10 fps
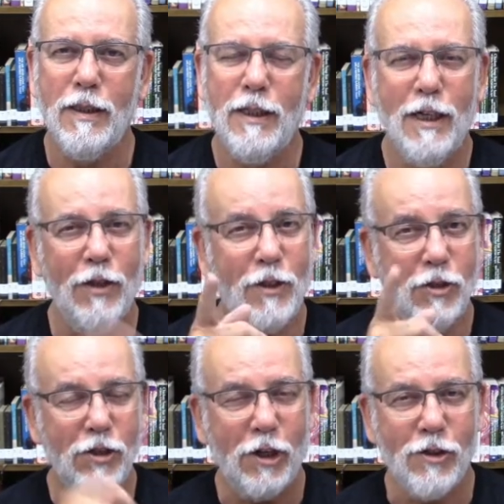And
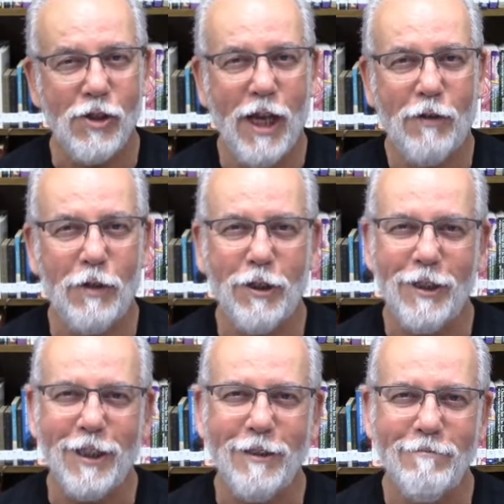this is our snack for
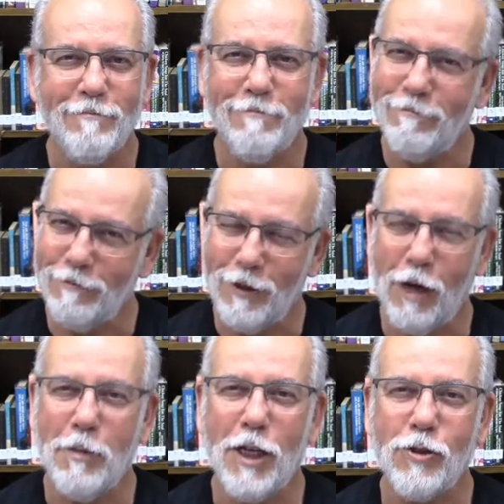today.
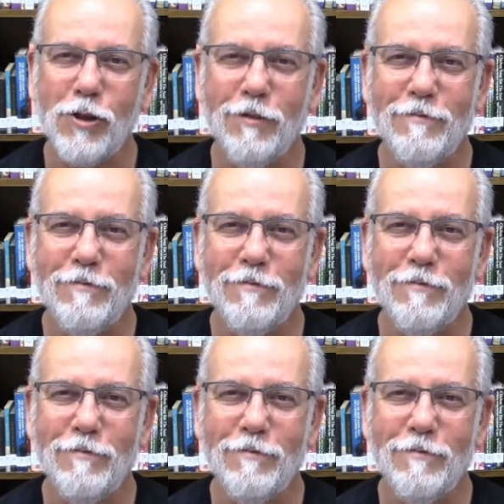God bless you.